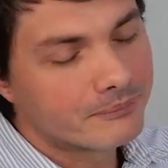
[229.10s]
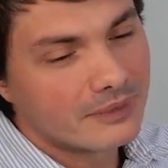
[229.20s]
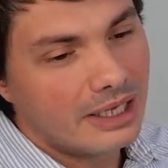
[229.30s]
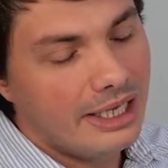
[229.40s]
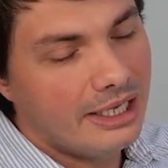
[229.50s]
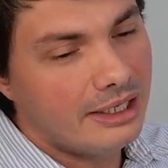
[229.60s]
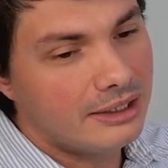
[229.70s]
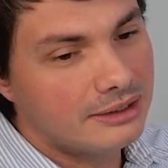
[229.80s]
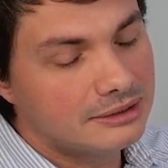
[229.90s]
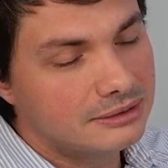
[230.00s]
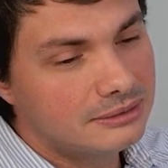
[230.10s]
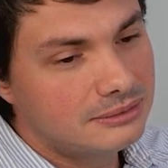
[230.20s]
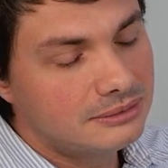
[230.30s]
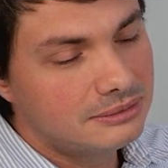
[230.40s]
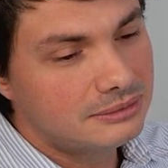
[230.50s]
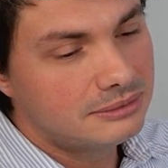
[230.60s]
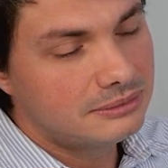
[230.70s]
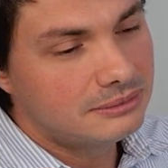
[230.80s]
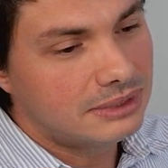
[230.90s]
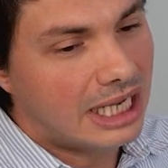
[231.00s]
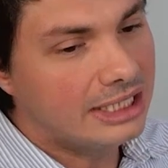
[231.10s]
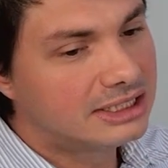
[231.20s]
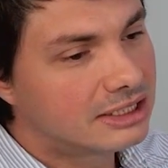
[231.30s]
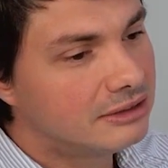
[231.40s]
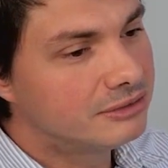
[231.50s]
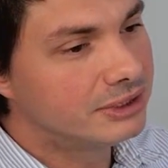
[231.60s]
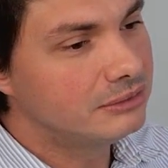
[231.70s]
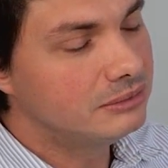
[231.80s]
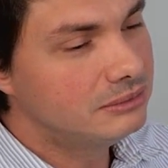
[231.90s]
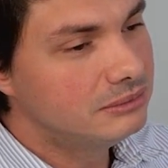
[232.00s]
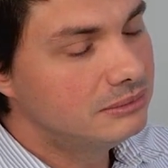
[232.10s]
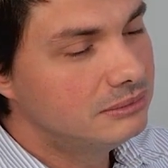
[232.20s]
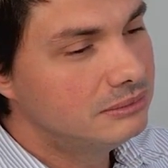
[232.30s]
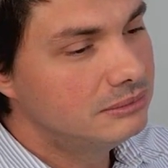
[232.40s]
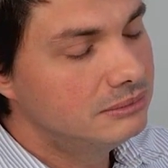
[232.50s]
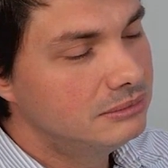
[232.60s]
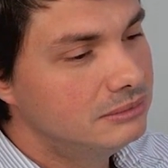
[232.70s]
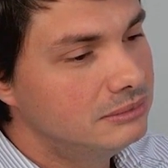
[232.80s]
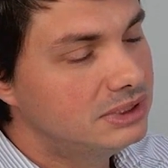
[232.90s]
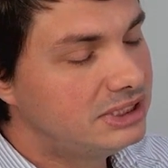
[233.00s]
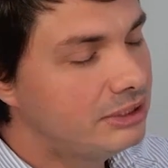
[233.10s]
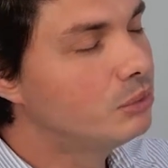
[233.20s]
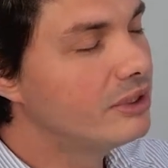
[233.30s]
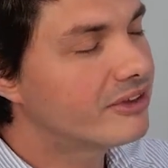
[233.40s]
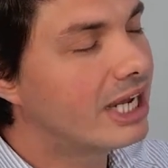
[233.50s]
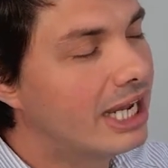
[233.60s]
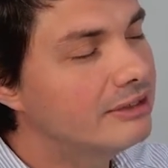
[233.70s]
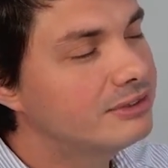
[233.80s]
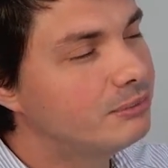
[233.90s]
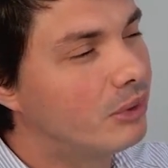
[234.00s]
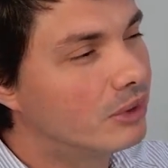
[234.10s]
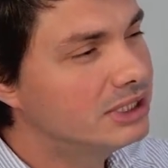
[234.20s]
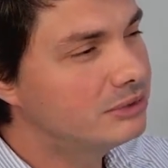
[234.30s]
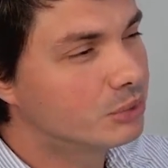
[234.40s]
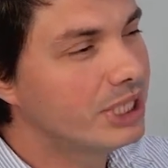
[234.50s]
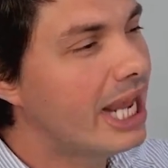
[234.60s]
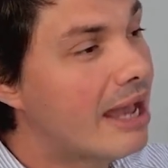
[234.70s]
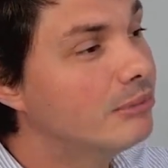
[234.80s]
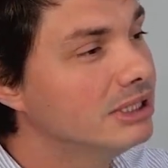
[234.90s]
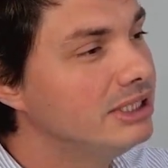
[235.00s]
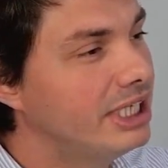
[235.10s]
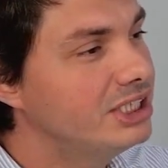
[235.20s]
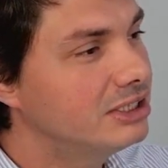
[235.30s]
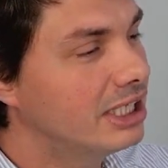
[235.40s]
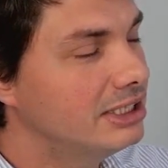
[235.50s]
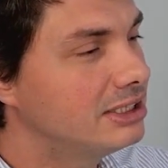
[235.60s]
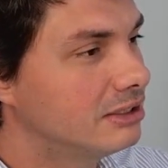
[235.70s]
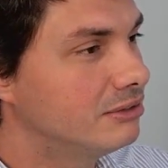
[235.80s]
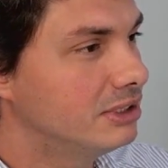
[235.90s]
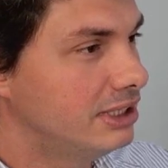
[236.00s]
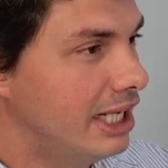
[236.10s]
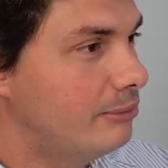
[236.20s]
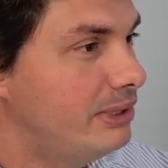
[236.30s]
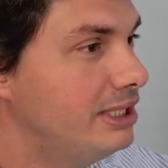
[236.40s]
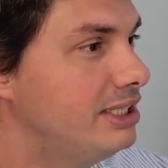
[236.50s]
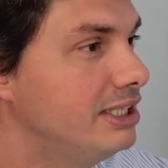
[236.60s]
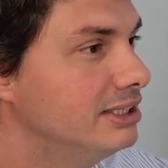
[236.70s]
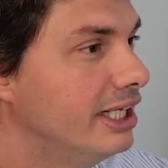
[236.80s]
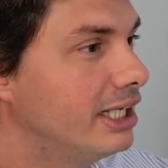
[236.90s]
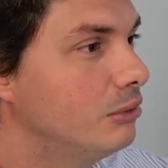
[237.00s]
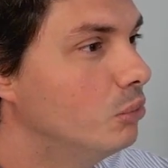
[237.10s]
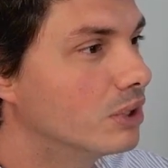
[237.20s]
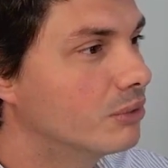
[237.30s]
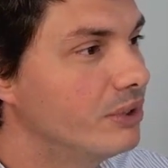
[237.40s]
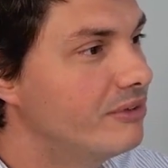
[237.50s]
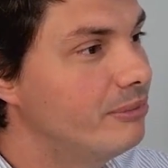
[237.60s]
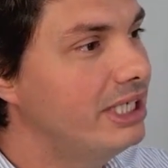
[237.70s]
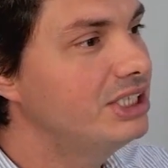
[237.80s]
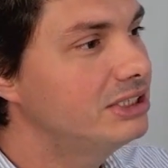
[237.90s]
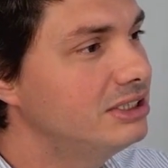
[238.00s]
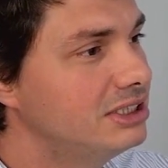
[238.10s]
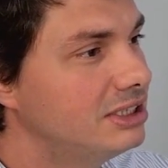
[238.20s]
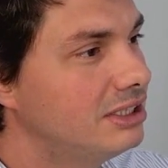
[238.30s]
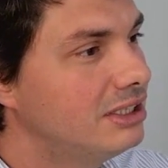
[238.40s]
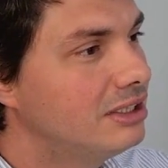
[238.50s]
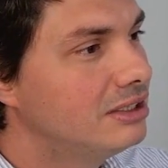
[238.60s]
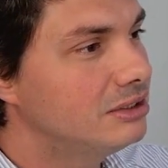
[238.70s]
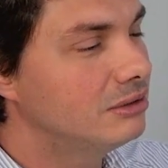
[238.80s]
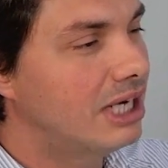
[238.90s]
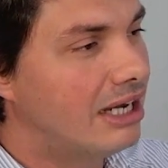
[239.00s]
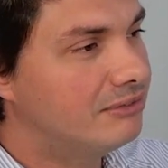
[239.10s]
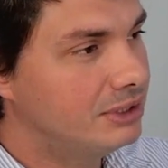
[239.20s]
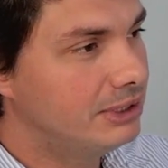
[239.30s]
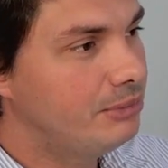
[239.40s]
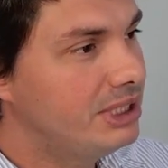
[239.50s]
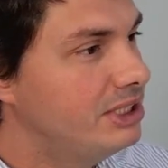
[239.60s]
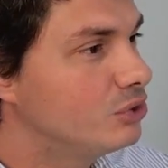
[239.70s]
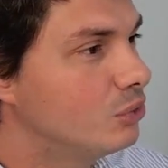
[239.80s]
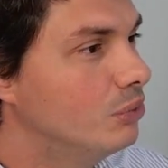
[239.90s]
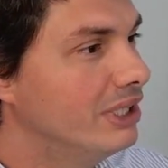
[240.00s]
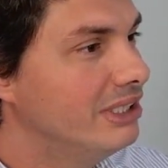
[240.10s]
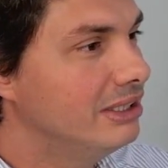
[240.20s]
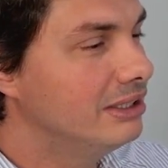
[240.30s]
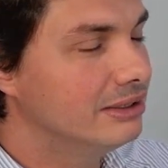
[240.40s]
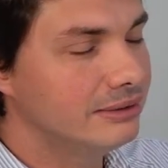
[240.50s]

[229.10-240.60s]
And I discovered, still with kind of sports, rehabilitation, I discovered that PTs, they can work with patients. So after the PT school, I did a